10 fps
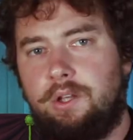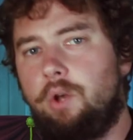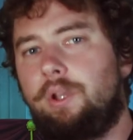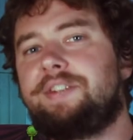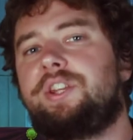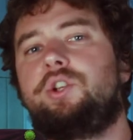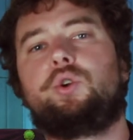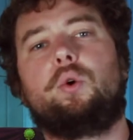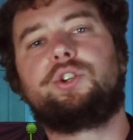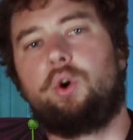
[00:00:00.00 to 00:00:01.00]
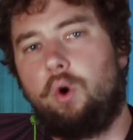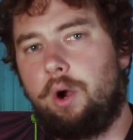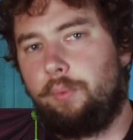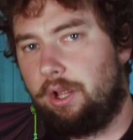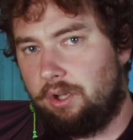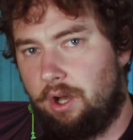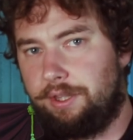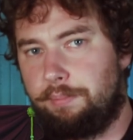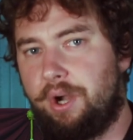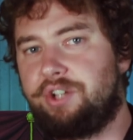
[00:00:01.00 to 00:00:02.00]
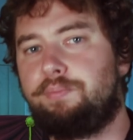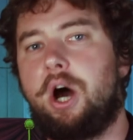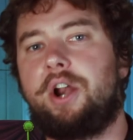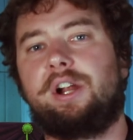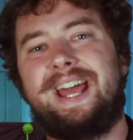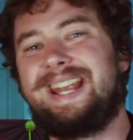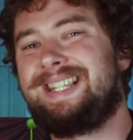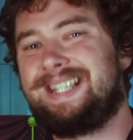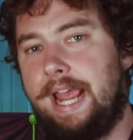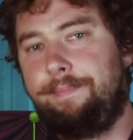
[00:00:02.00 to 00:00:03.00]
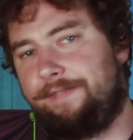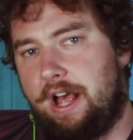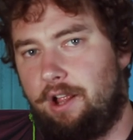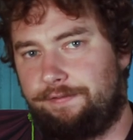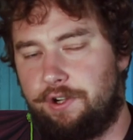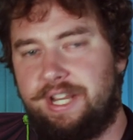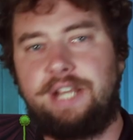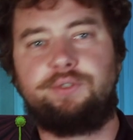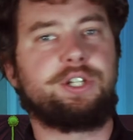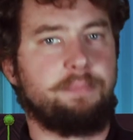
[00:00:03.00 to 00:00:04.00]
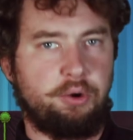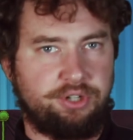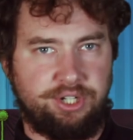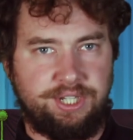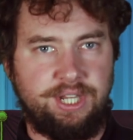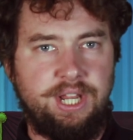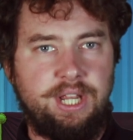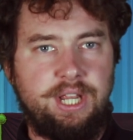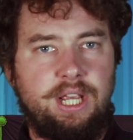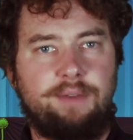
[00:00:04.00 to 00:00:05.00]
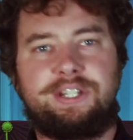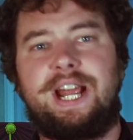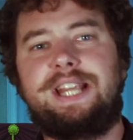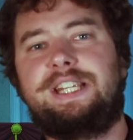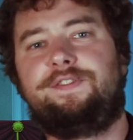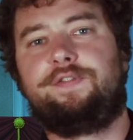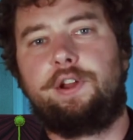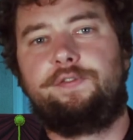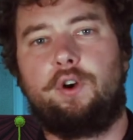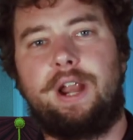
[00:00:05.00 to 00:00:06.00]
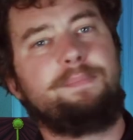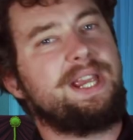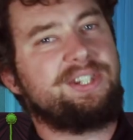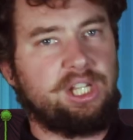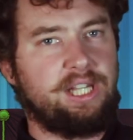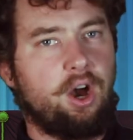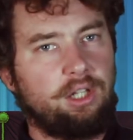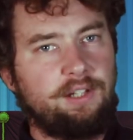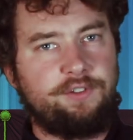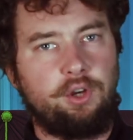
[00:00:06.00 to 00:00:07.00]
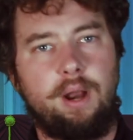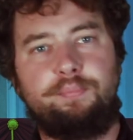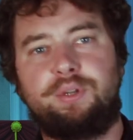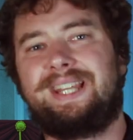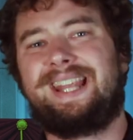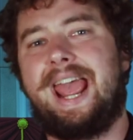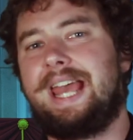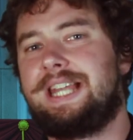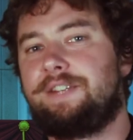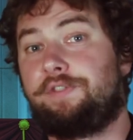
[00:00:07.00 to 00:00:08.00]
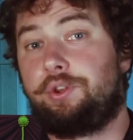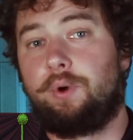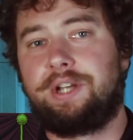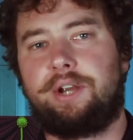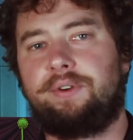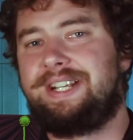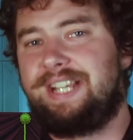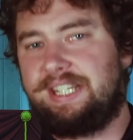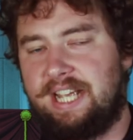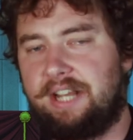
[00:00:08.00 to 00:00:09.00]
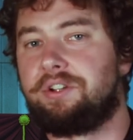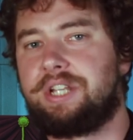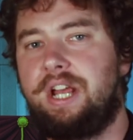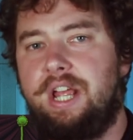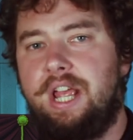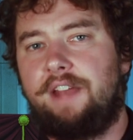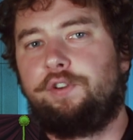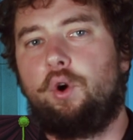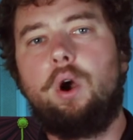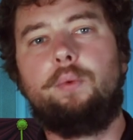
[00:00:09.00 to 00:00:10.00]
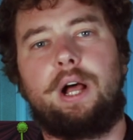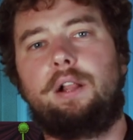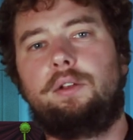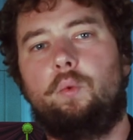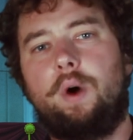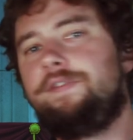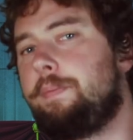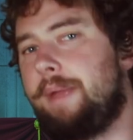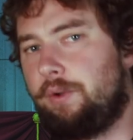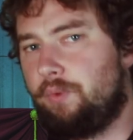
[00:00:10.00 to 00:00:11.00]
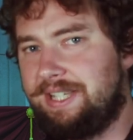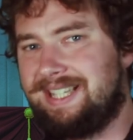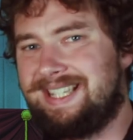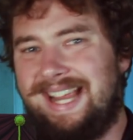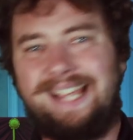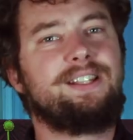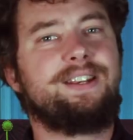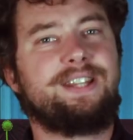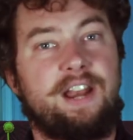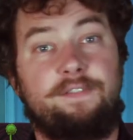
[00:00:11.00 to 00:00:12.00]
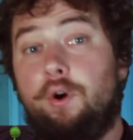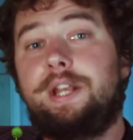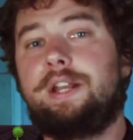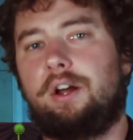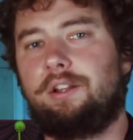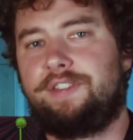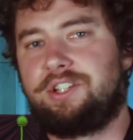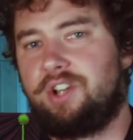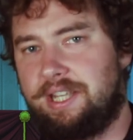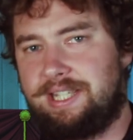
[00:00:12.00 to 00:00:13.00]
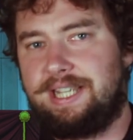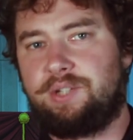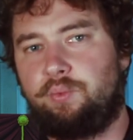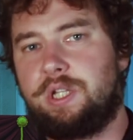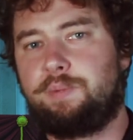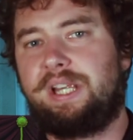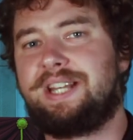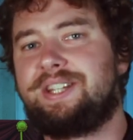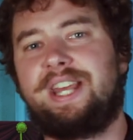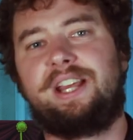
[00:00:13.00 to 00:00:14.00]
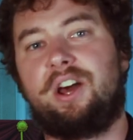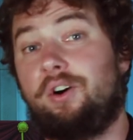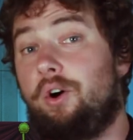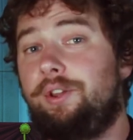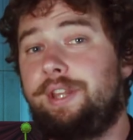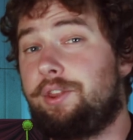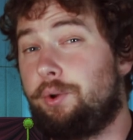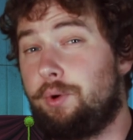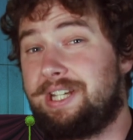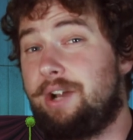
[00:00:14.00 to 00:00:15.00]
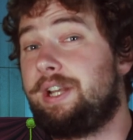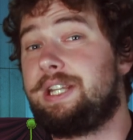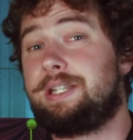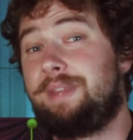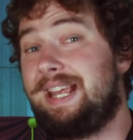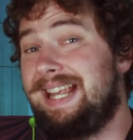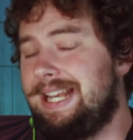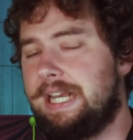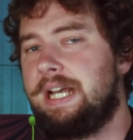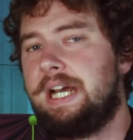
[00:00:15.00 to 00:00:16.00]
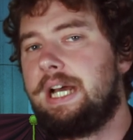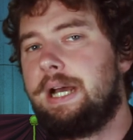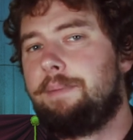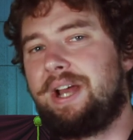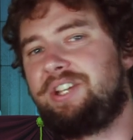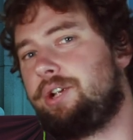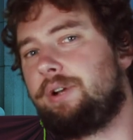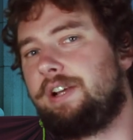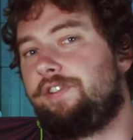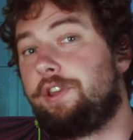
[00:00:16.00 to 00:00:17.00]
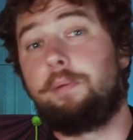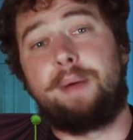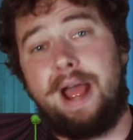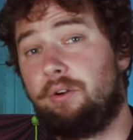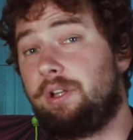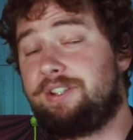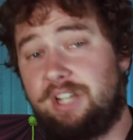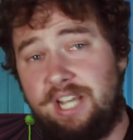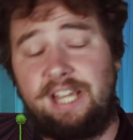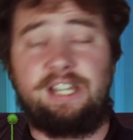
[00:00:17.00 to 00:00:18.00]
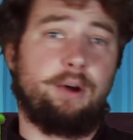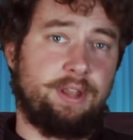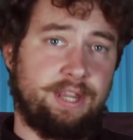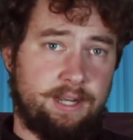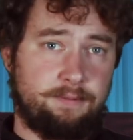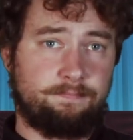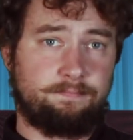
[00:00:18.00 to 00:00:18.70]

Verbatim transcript: No less than George Orwell called the British monarch an escape valve for dangerous emotions. It was 1944, and basically all of Europe was in the hands of authoritarian dictators. And for Orwell, one of the main reasons England had avoided all of this nonsense was because they got all the authoritarianism they needed by cheering for their powerless king now and then.